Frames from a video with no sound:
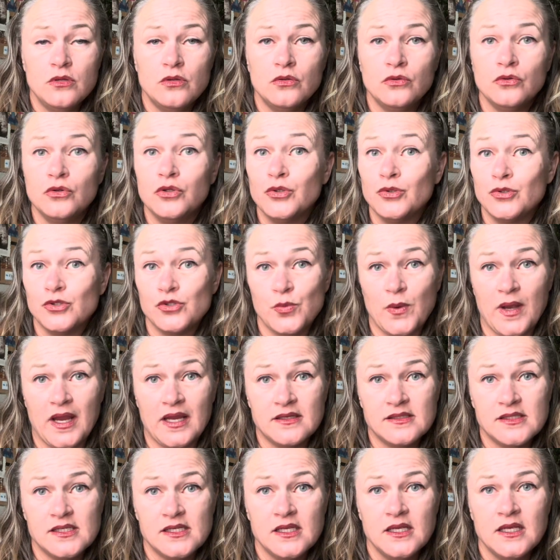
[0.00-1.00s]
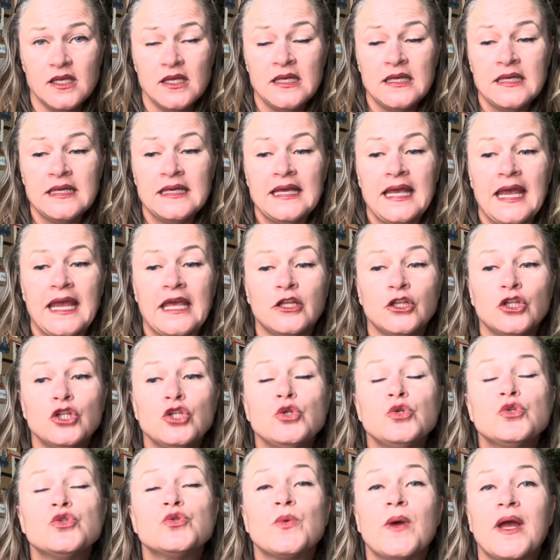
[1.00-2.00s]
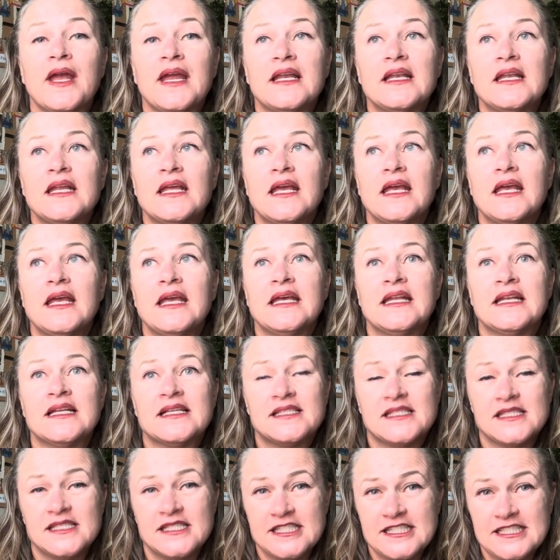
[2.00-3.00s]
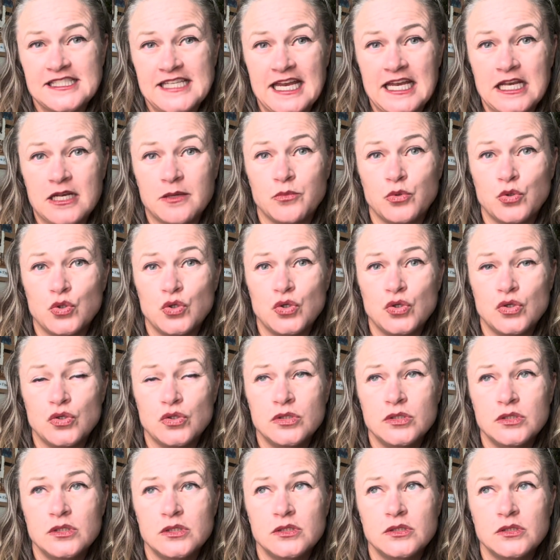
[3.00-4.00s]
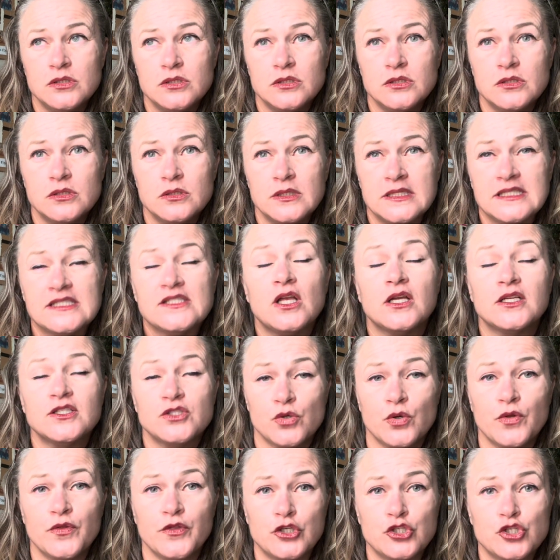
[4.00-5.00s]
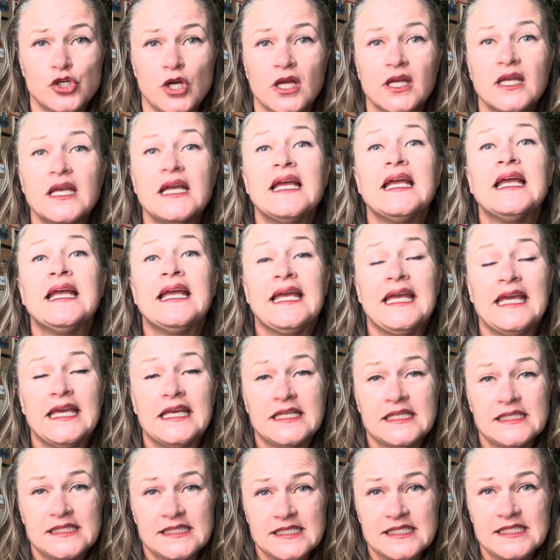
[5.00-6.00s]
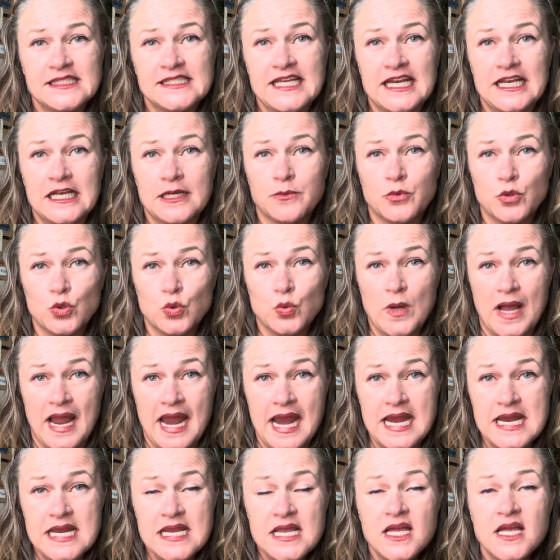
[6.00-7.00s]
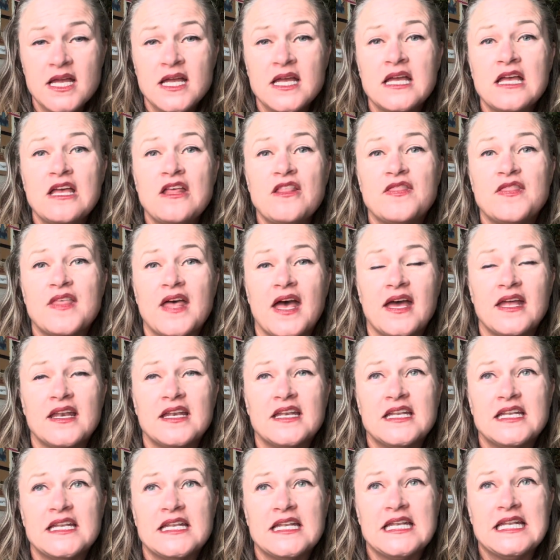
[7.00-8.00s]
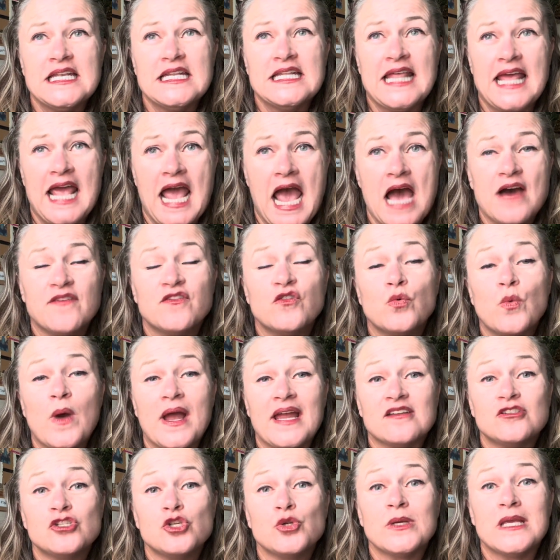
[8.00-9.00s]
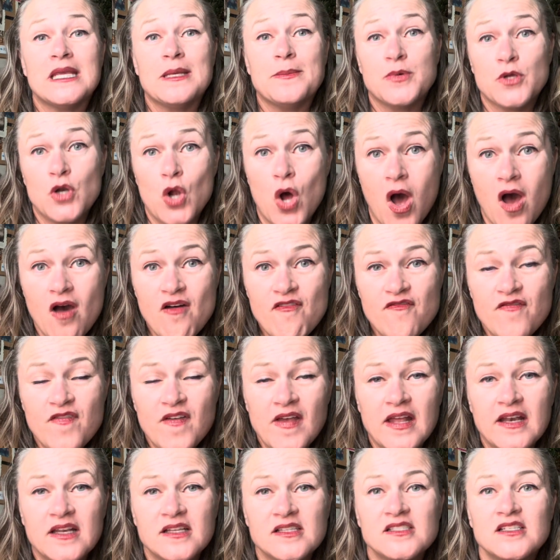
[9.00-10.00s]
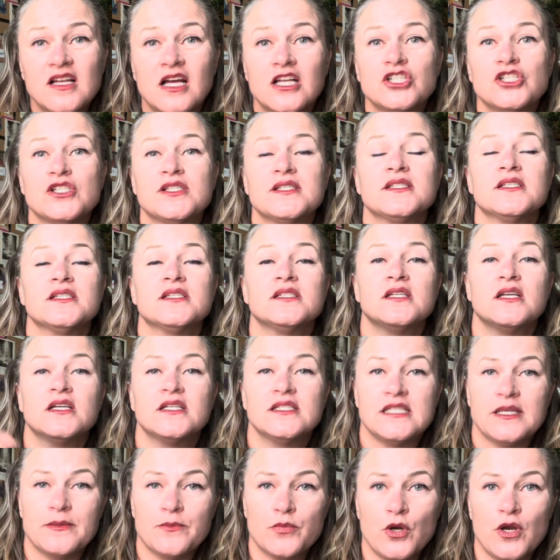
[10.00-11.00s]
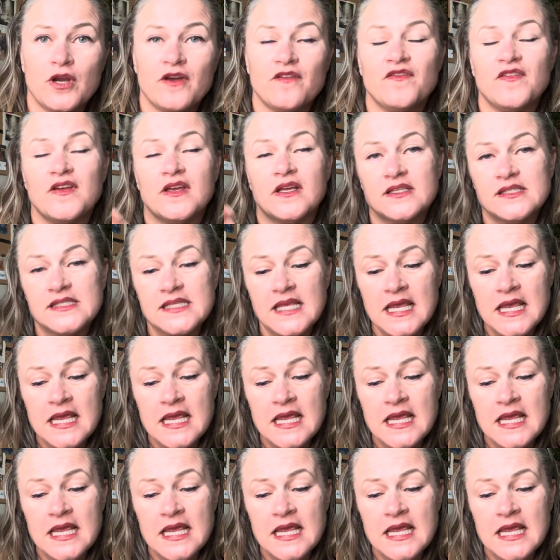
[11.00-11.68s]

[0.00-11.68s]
lose weight, and lose weight in a sustainable, as long as they're on the drug, in a sustainable way, that they have a way to keep it off and it's not just a temporary fix.